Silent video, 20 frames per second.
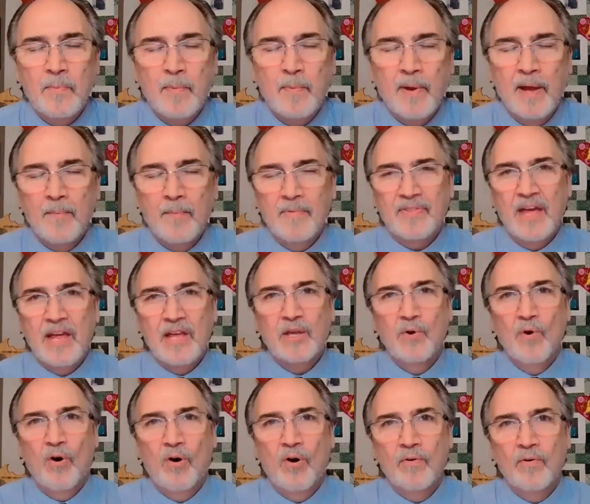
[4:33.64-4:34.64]
you pam thank
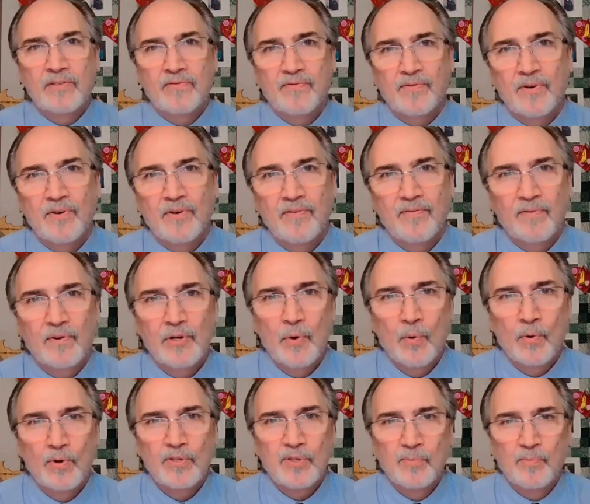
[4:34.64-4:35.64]
you always for for
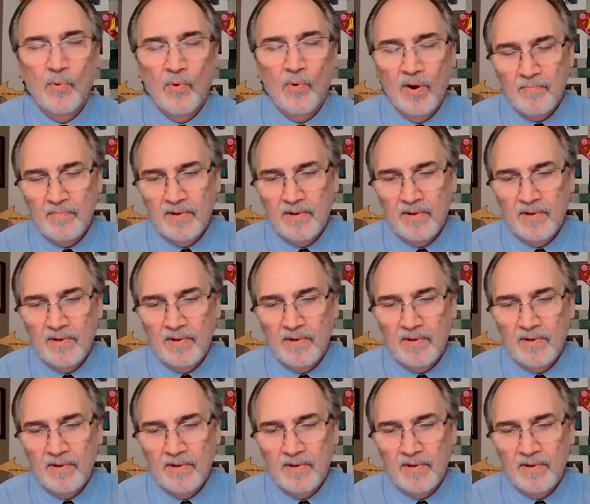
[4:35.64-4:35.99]
your support